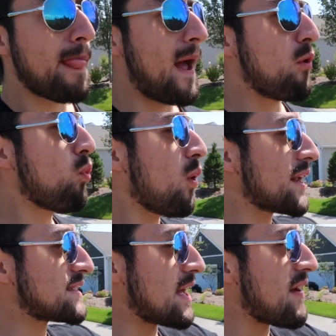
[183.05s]
I
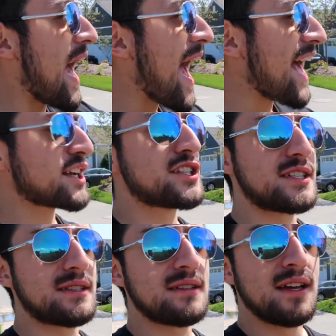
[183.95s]
wanted to have
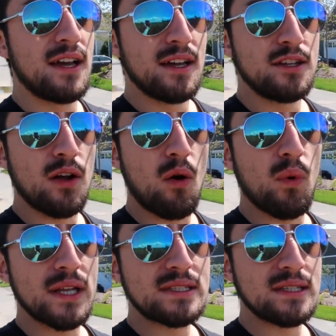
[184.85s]
action. You know, I
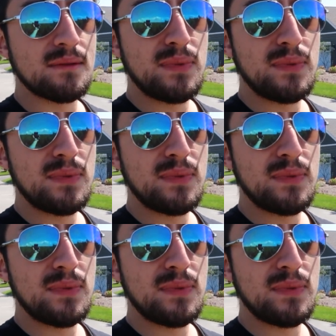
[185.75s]
wanted to,